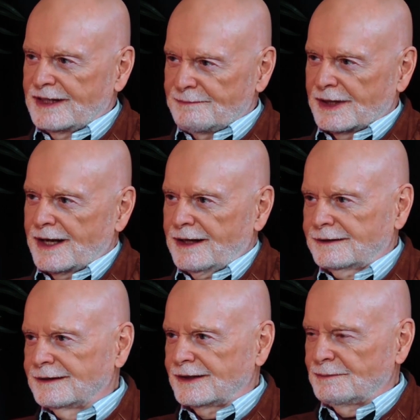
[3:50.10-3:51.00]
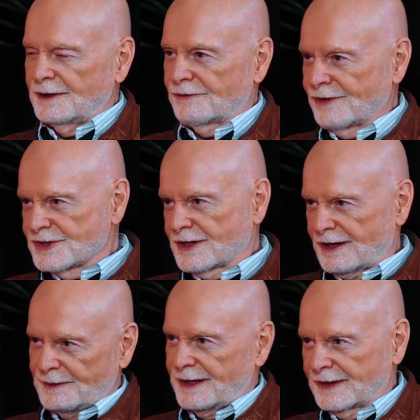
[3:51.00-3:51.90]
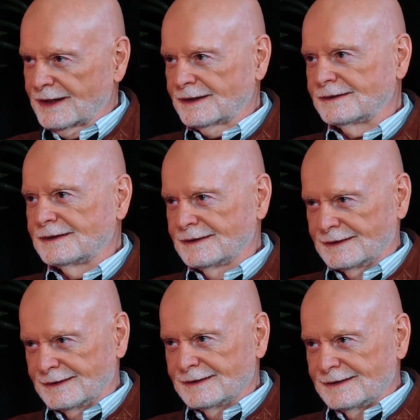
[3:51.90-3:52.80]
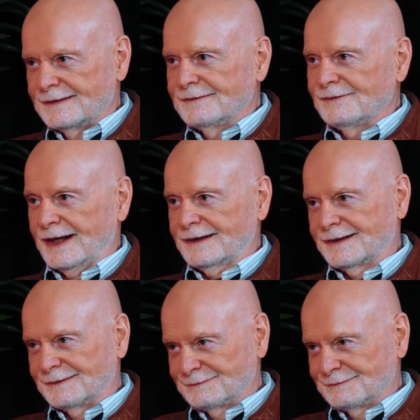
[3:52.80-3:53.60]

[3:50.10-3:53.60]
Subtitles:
If you give him a gun and you put a French guy behind the gun, then...